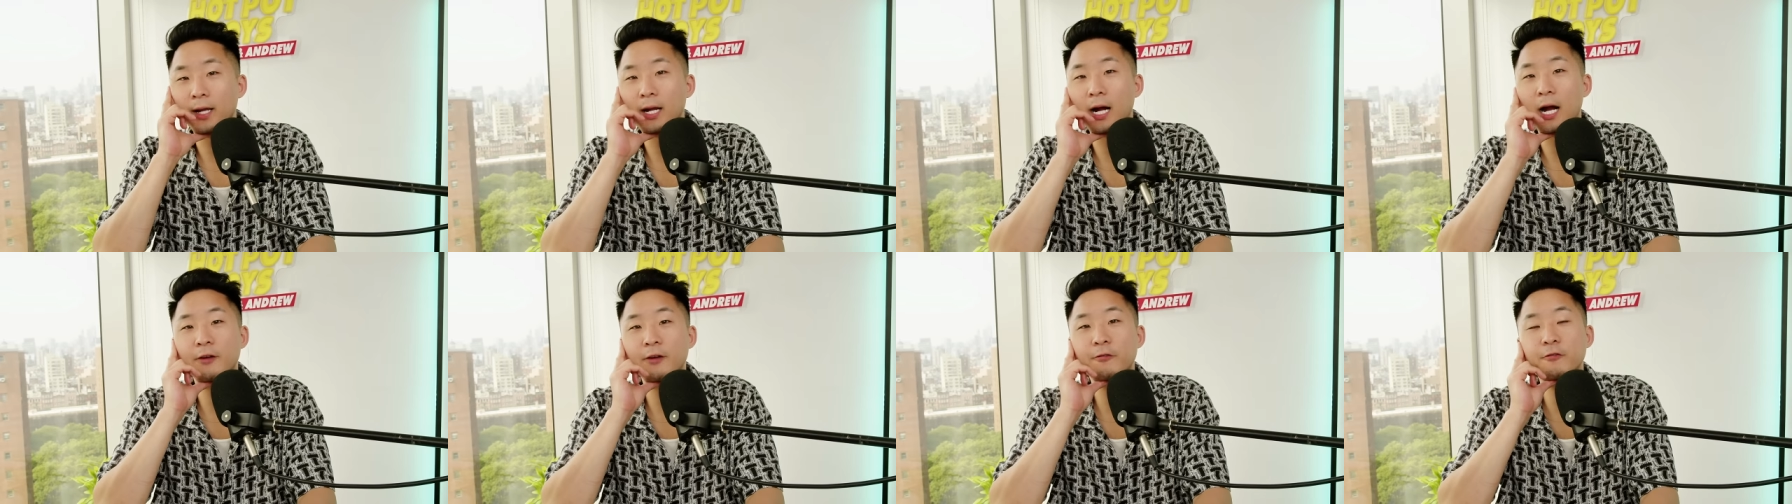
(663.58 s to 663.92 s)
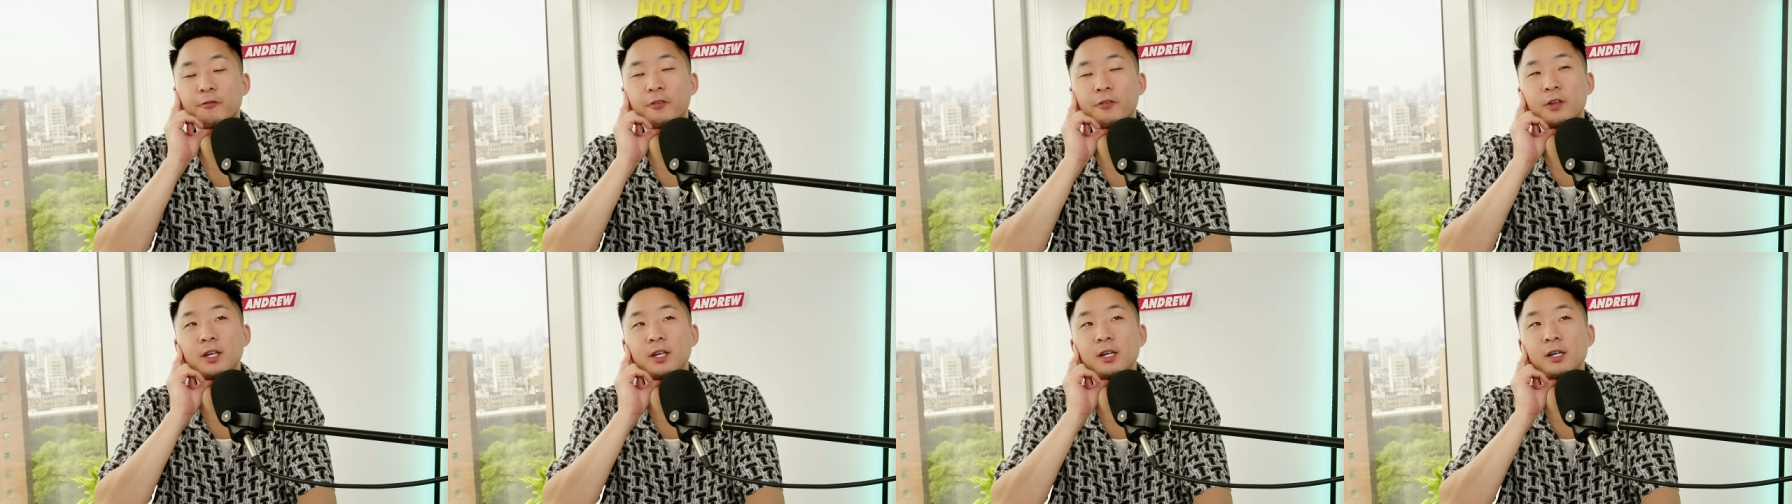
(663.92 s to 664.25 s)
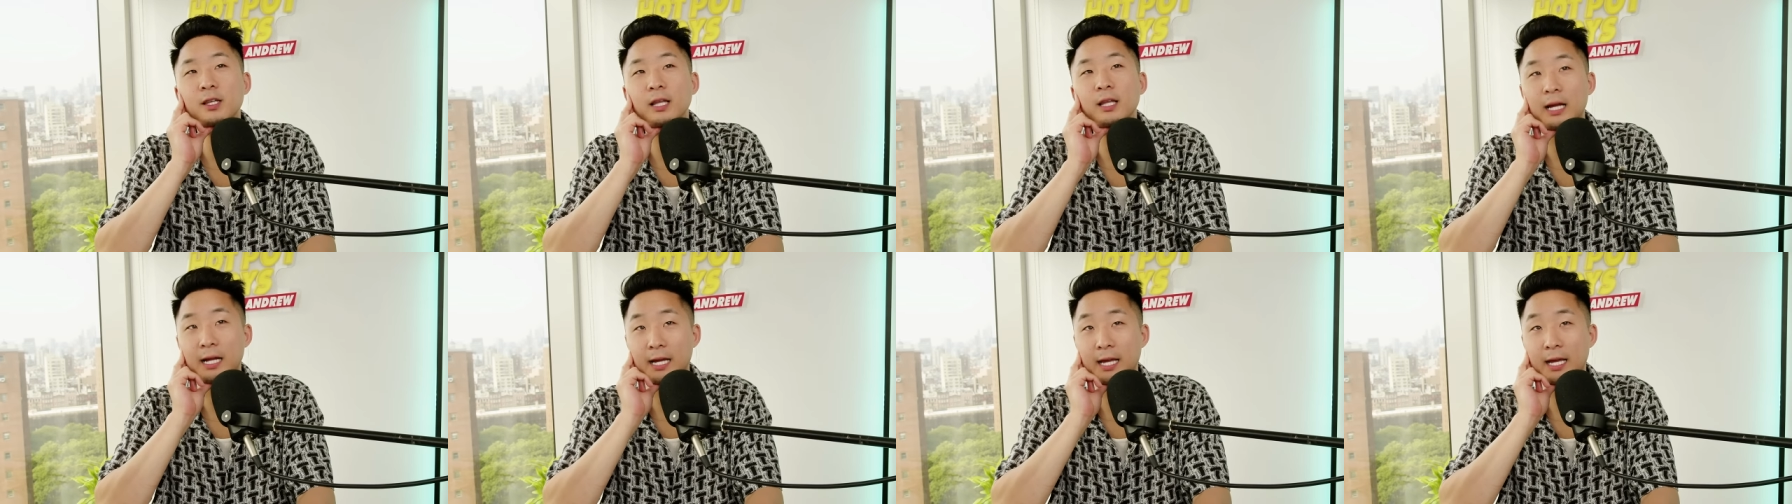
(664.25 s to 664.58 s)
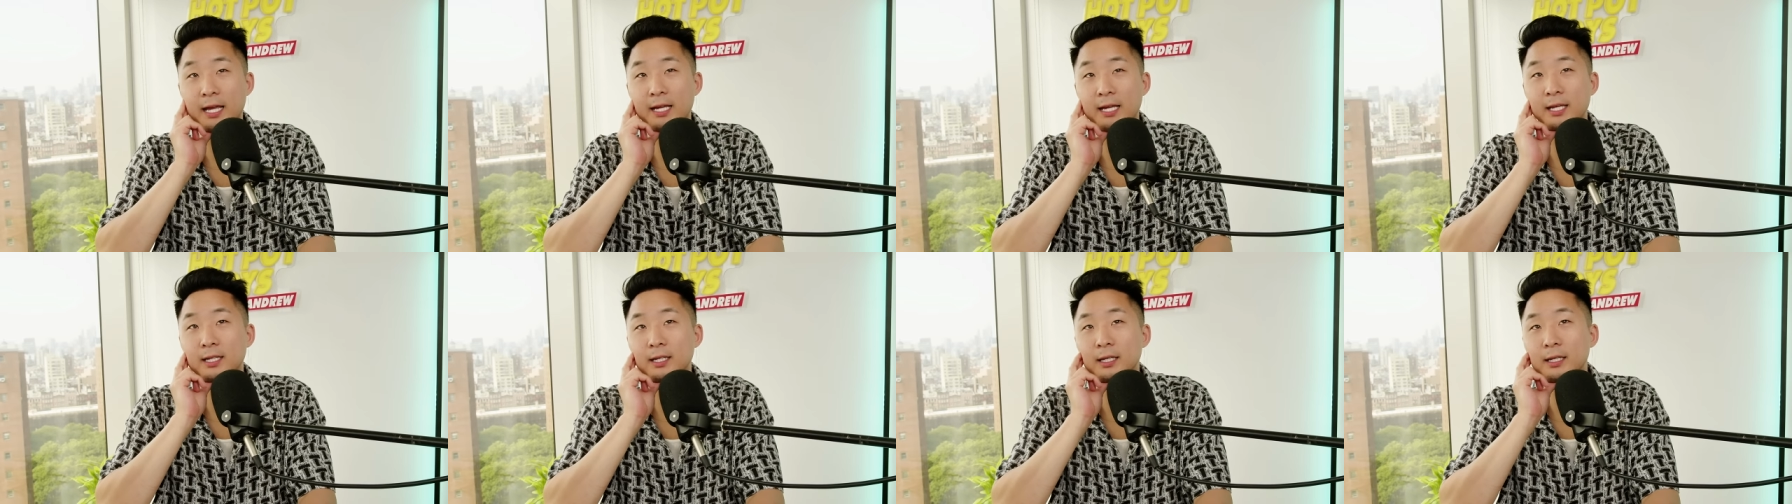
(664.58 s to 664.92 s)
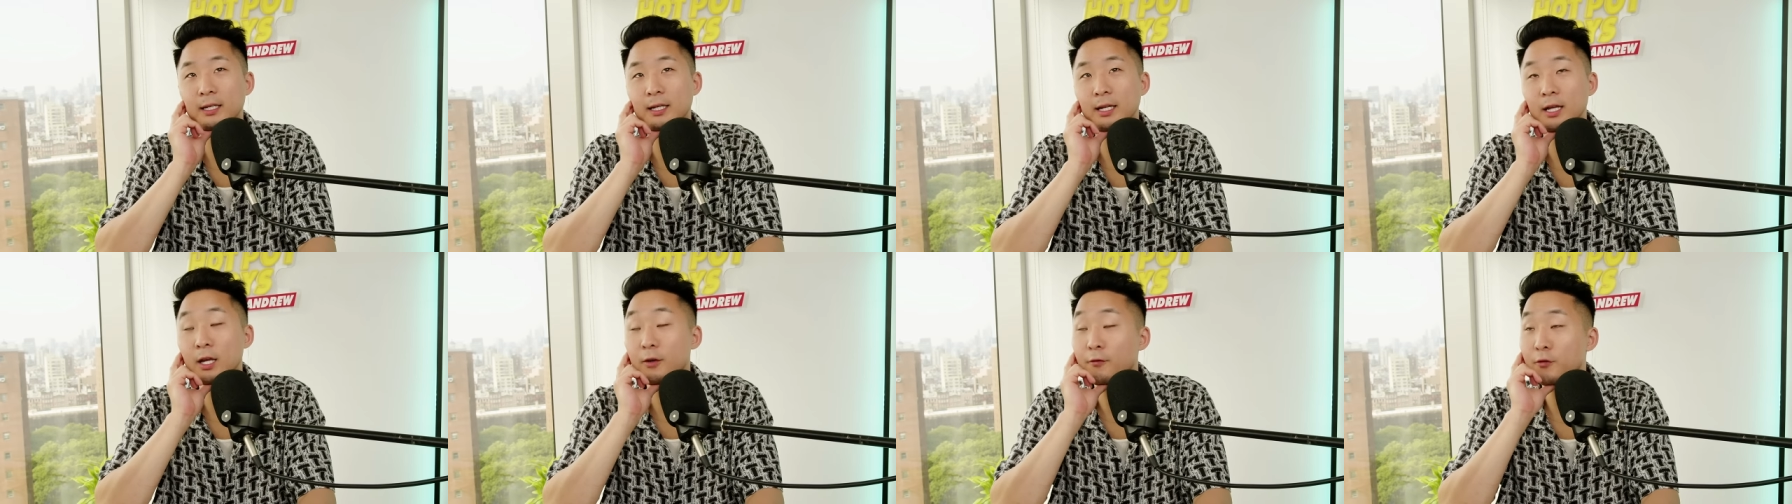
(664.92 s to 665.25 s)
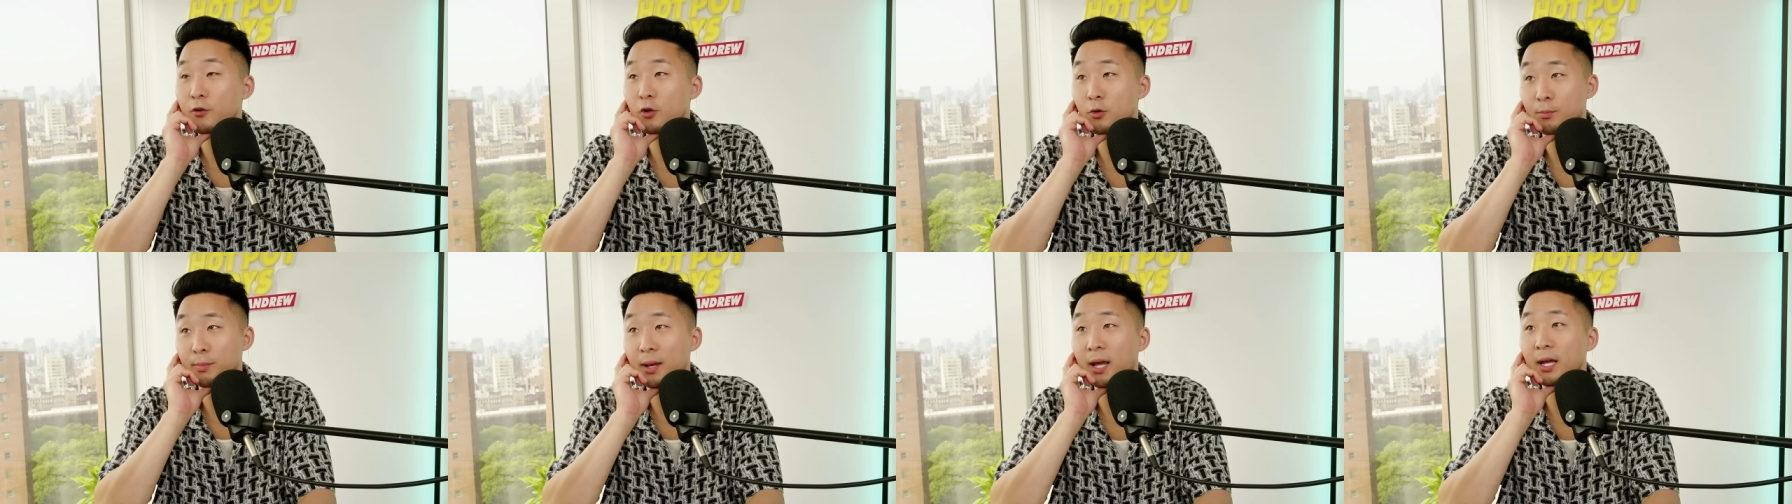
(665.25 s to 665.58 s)
I feel like if
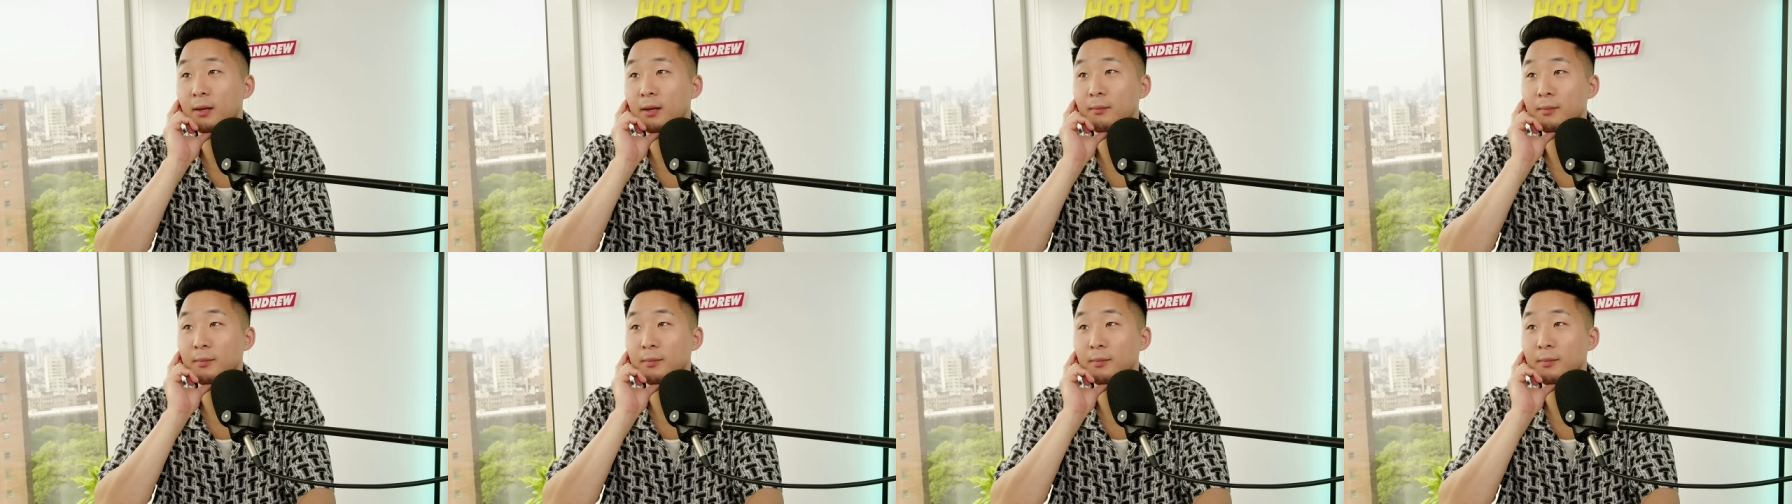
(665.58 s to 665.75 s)
you made